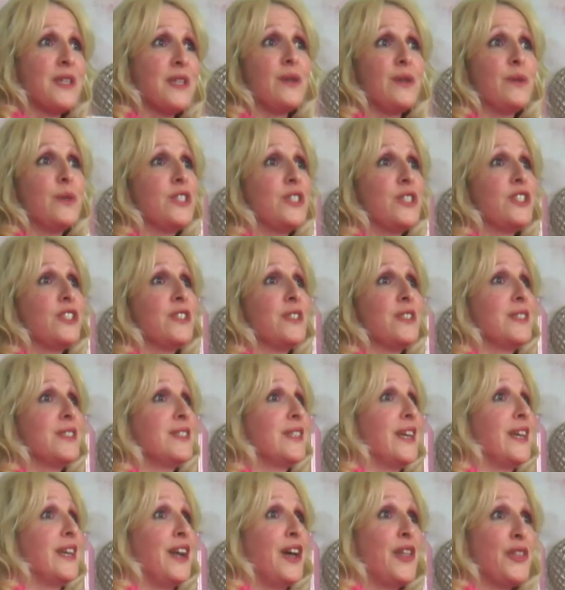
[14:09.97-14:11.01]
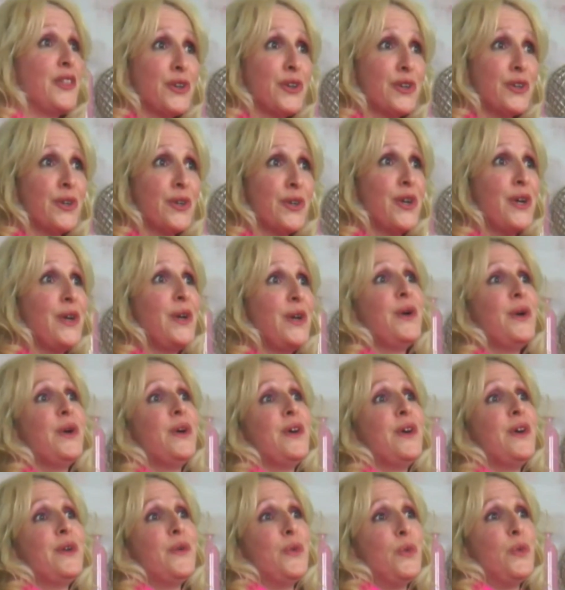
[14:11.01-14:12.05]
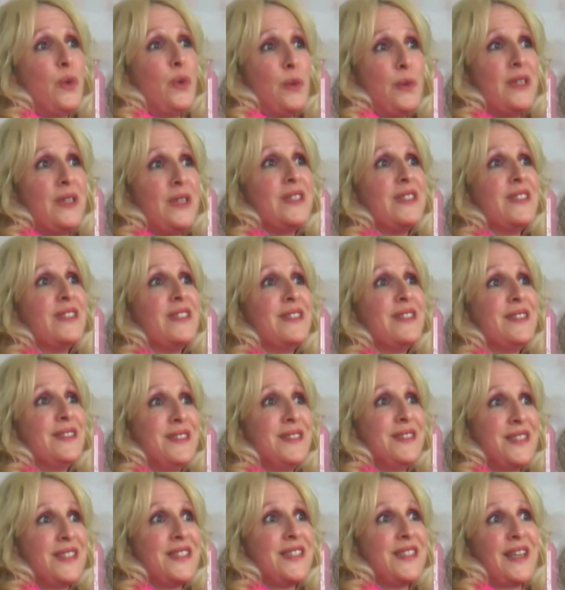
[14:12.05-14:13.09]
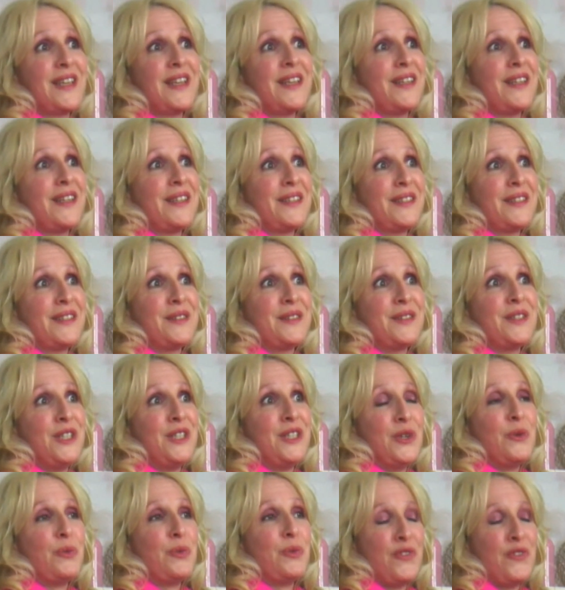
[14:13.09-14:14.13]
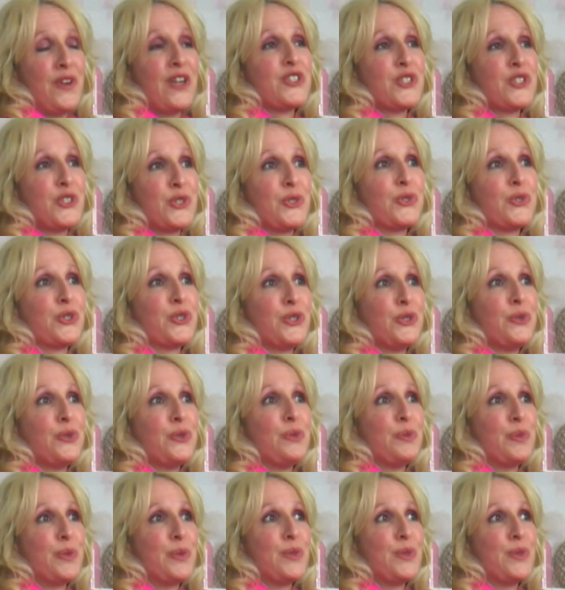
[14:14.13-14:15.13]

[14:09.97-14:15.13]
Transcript: which is another women's professional group.